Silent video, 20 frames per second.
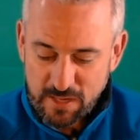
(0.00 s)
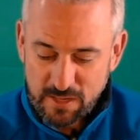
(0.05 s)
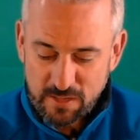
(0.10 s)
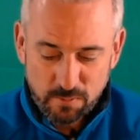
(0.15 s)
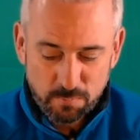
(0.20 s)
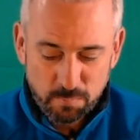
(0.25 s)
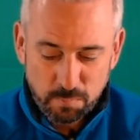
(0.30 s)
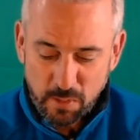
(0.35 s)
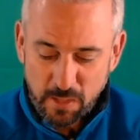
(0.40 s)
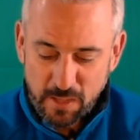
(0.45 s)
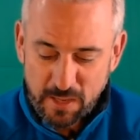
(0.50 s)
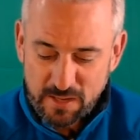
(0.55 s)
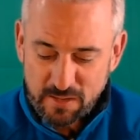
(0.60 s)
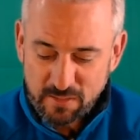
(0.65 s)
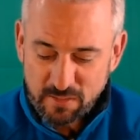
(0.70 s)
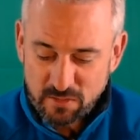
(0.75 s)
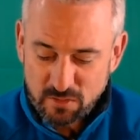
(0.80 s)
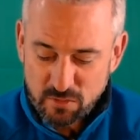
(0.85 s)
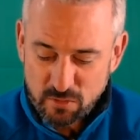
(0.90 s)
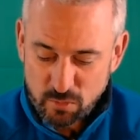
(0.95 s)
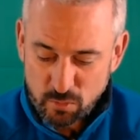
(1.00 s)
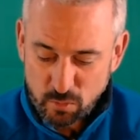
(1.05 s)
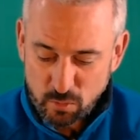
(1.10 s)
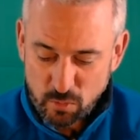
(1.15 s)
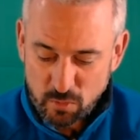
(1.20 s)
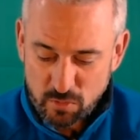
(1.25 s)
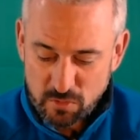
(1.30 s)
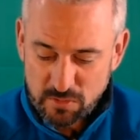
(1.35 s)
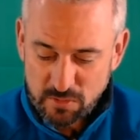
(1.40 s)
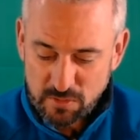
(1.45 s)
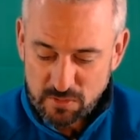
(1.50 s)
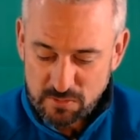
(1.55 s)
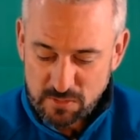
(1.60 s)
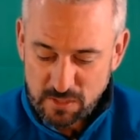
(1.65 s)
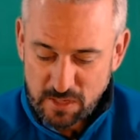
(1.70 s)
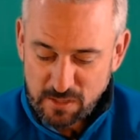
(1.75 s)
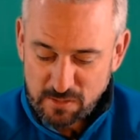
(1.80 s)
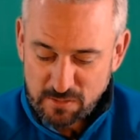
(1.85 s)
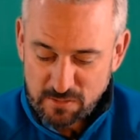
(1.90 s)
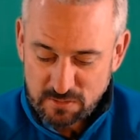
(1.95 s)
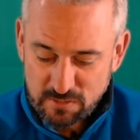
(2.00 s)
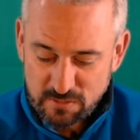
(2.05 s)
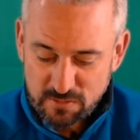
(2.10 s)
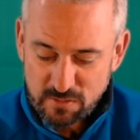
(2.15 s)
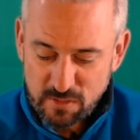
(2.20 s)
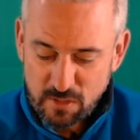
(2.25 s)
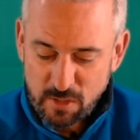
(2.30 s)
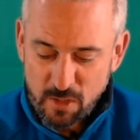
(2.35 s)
the plague that stalks in the darkness,